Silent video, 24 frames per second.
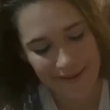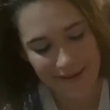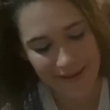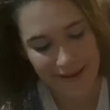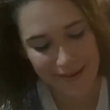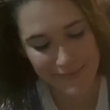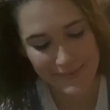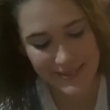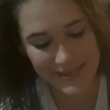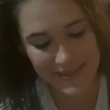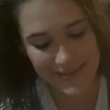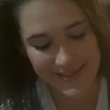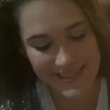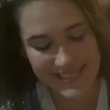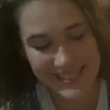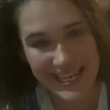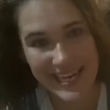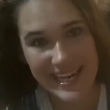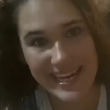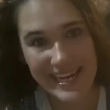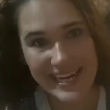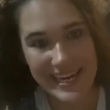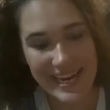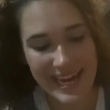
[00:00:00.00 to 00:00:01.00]
I'm so
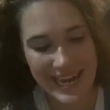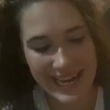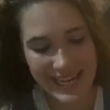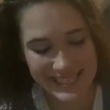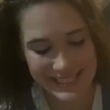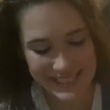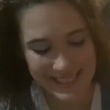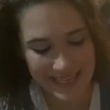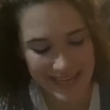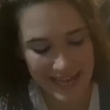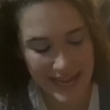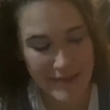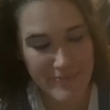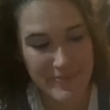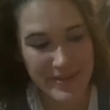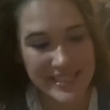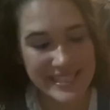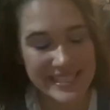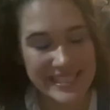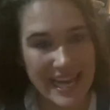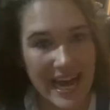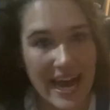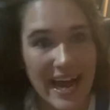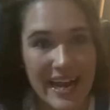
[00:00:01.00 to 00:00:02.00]
excited, guys. I've
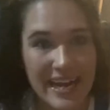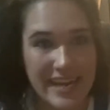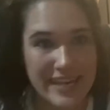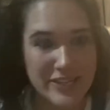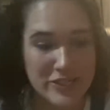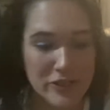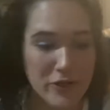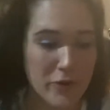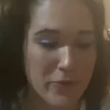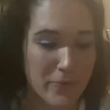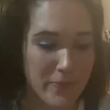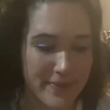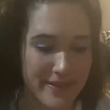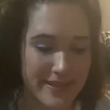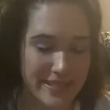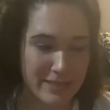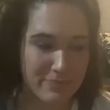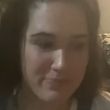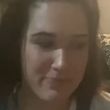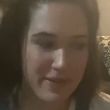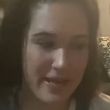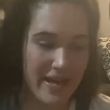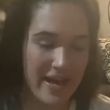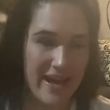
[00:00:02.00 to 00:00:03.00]
been dying to open this
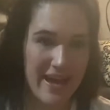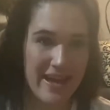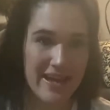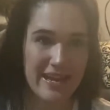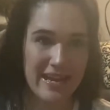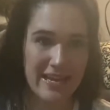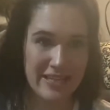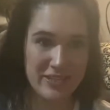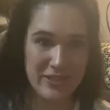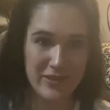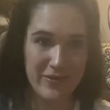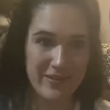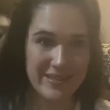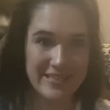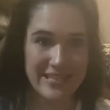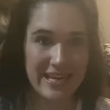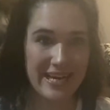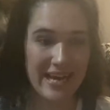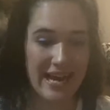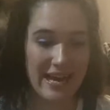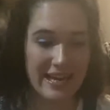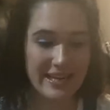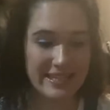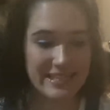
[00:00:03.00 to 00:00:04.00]
bag. As soon as I
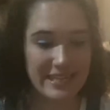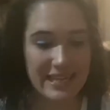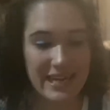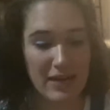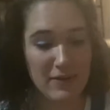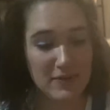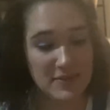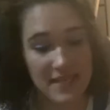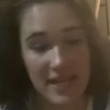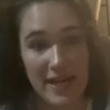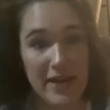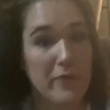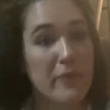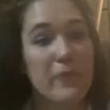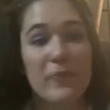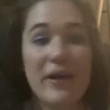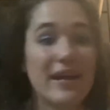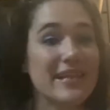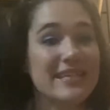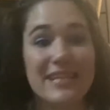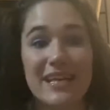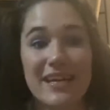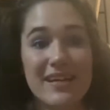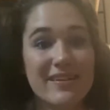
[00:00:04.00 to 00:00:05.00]
got it today, I was like, oh,
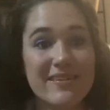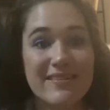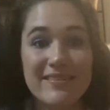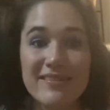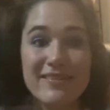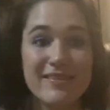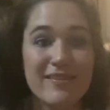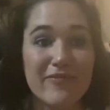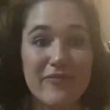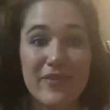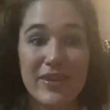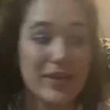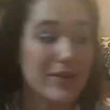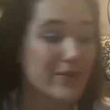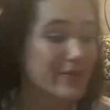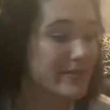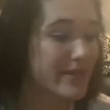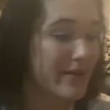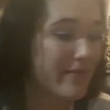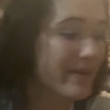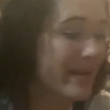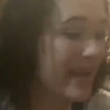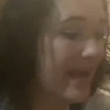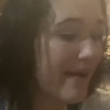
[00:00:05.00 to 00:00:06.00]
that's it. Video's
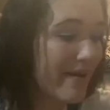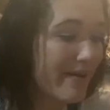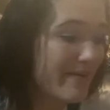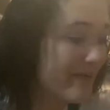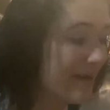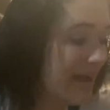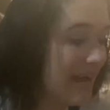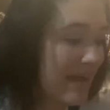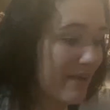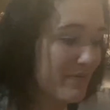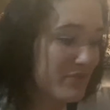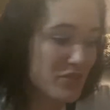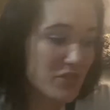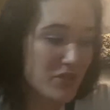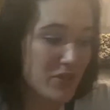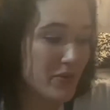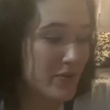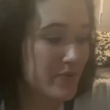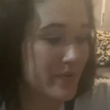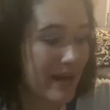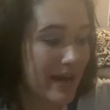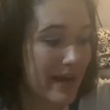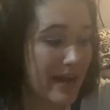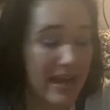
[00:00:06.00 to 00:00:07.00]
going out. I have to show
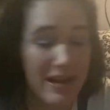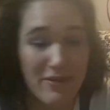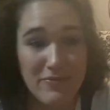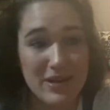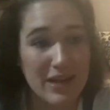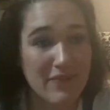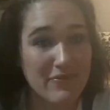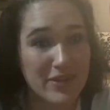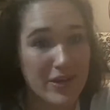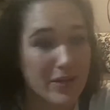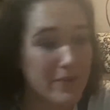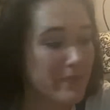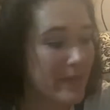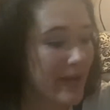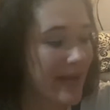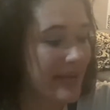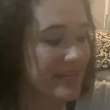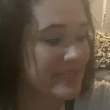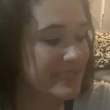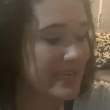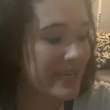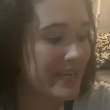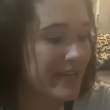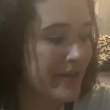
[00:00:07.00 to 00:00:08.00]
you guys. We have to
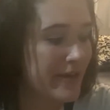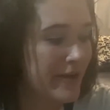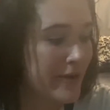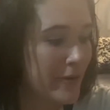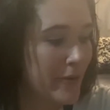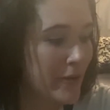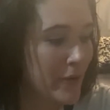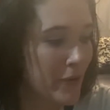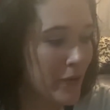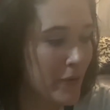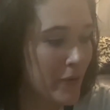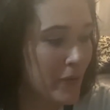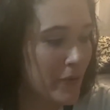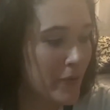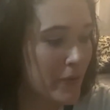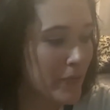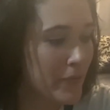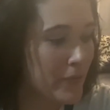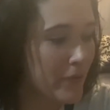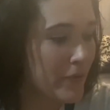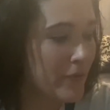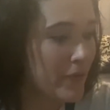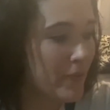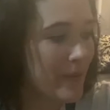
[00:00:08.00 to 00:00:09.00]
unbox it.
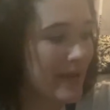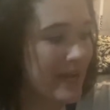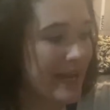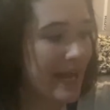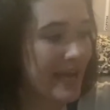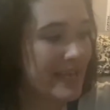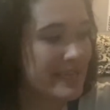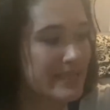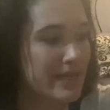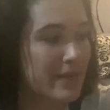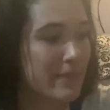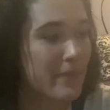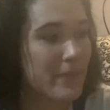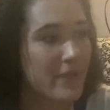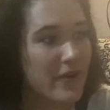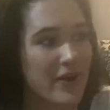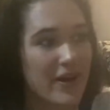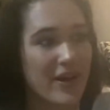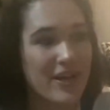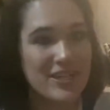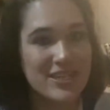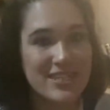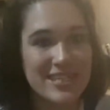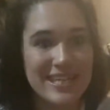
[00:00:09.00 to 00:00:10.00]
Ooh, we got some
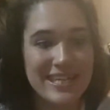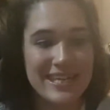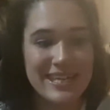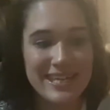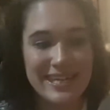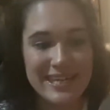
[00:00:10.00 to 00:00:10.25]
brushes.